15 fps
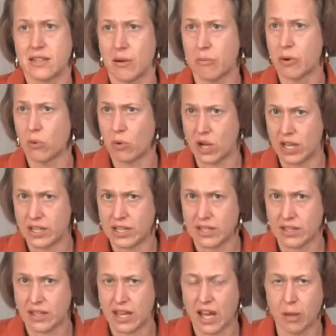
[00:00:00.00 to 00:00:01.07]
number one,
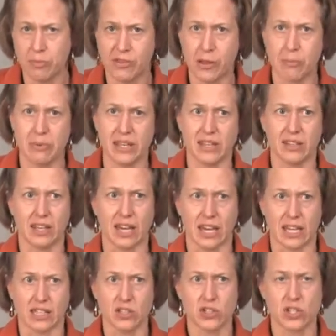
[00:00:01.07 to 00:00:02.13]
it helps them be
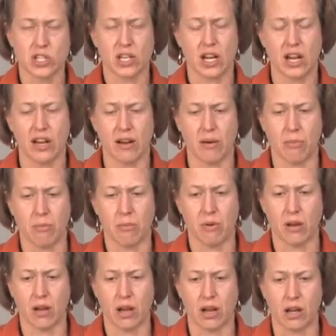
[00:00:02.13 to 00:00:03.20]
engaged. Um,
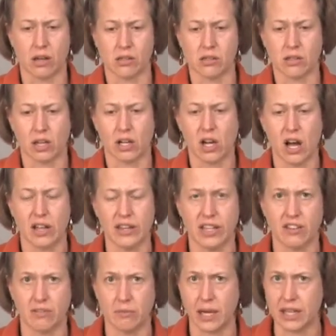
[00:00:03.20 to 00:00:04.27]
uh, a
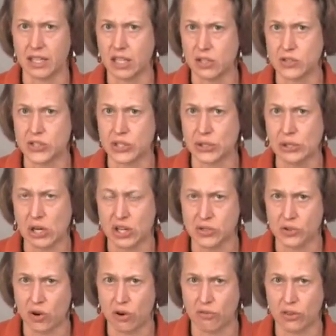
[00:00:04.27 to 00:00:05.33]
colleague of mine, Kirsten
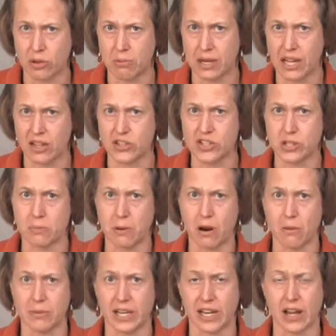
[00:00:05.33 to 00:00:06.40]
Crossgrove in the biology
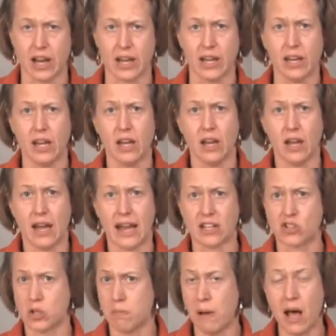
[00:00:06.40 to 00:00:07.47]
department and I
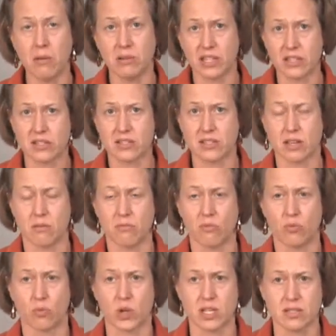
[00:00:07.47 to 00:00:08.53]
actually published some
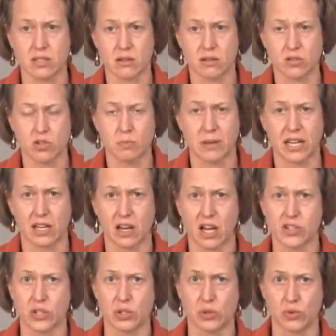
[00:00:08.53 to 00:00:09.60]
research,
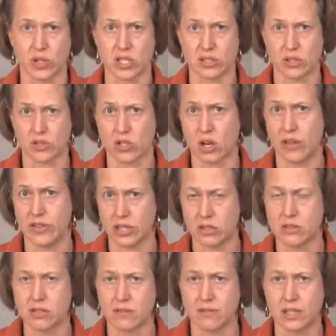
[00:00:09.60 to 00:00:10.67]
pedagogical research on the
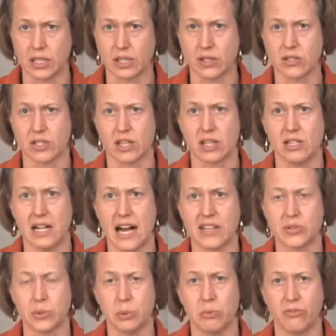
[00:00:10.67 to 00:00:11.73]
use of clickers in the
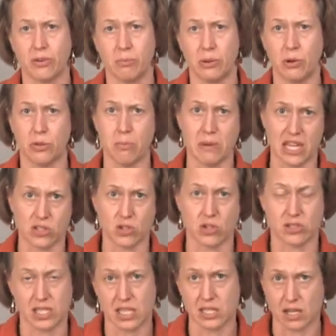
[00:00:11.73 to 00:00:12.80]
classroom for both
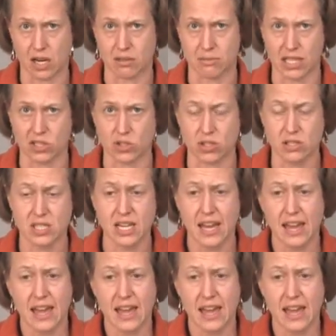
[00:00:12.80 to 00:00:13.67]
majors and non-majors.